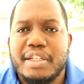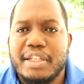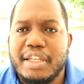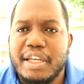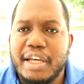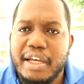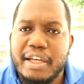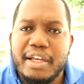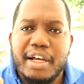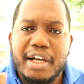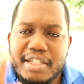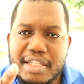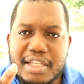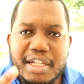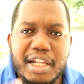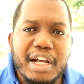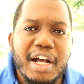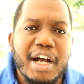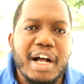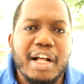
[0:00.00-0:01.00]
Yeah,
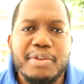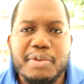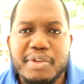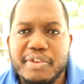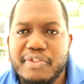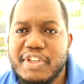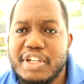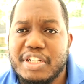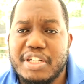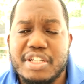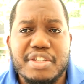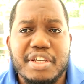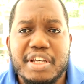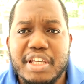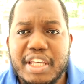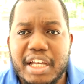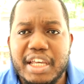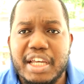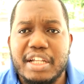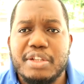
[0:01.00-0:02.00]
select all notifications so you
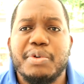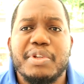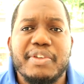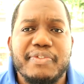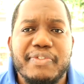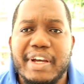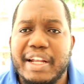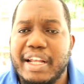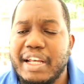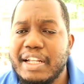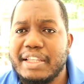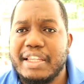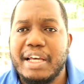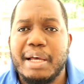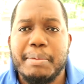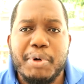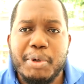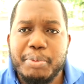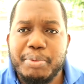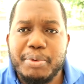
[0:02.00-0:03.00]
can get notified
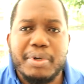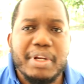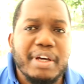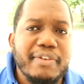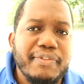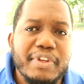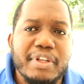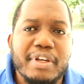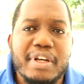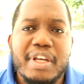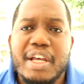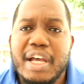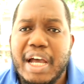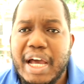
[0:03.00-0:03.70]
anytime I upload a video.